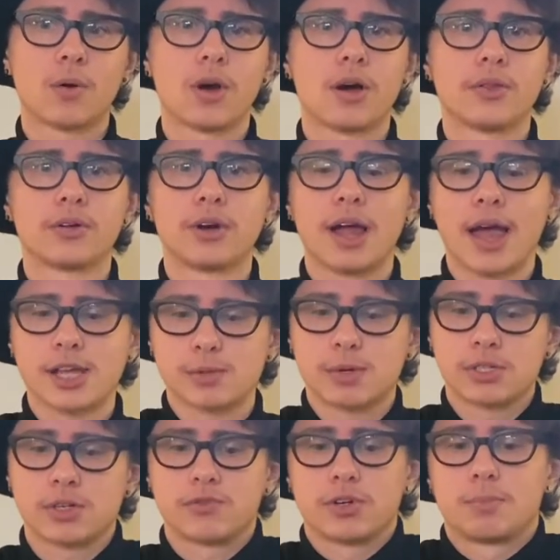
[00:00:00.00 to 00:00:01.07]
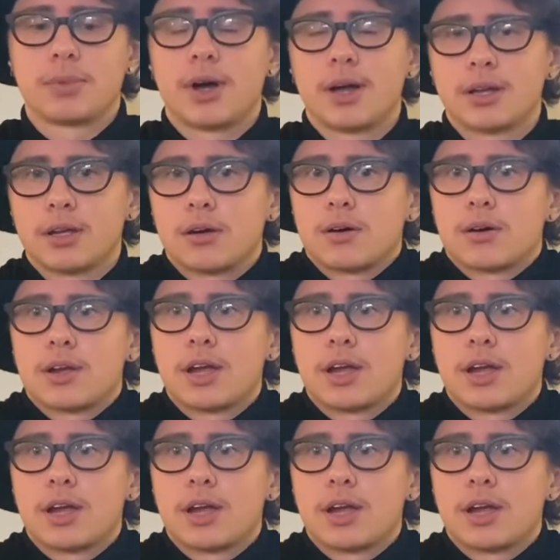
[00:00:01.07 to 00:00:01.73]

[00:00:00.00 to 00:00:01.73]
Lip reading: other aspects of your body are